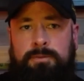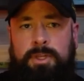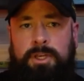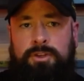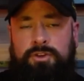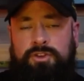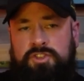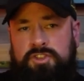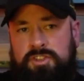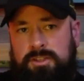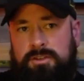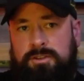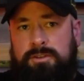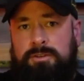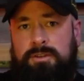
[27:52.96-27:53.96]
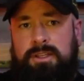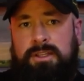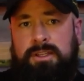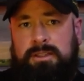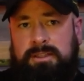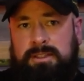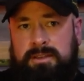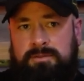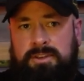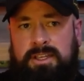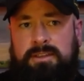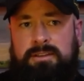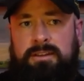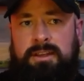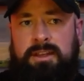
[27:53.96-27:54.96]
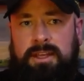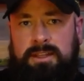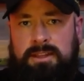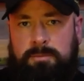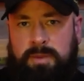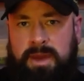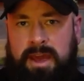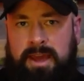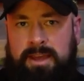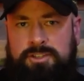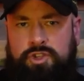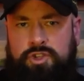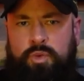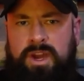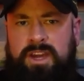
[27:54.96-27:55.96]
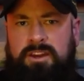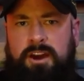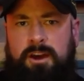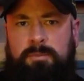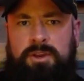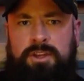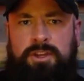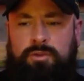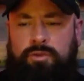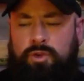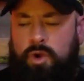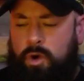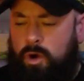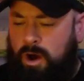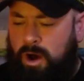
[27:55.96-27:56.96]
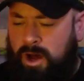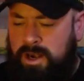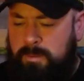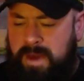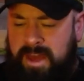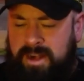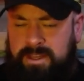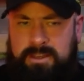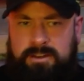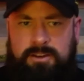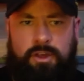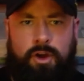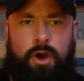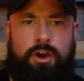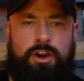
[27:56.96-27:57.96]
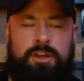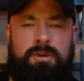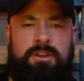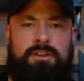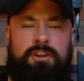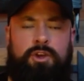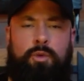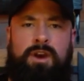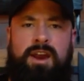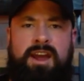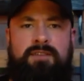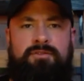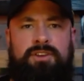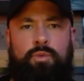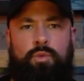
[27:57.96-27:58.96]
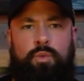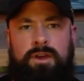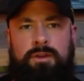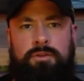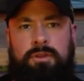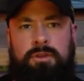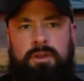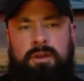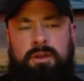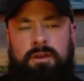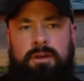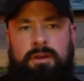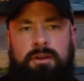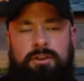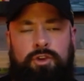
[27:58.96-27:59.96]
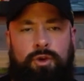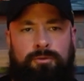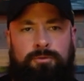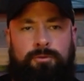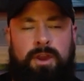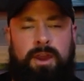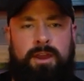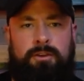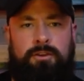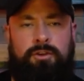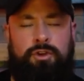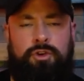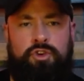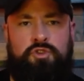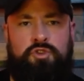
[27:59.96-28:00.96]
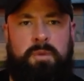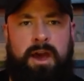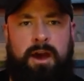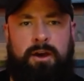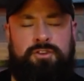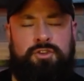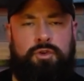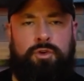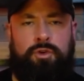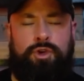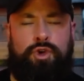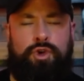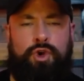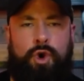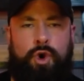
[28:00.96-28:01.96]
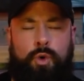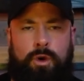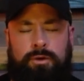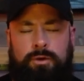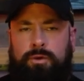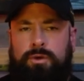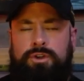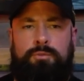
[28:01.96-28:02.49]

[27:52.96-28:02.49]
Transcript: You're still living in the past. You wake up and you go automatic into the argument that you were having with your friend or your spouse or a coworker or your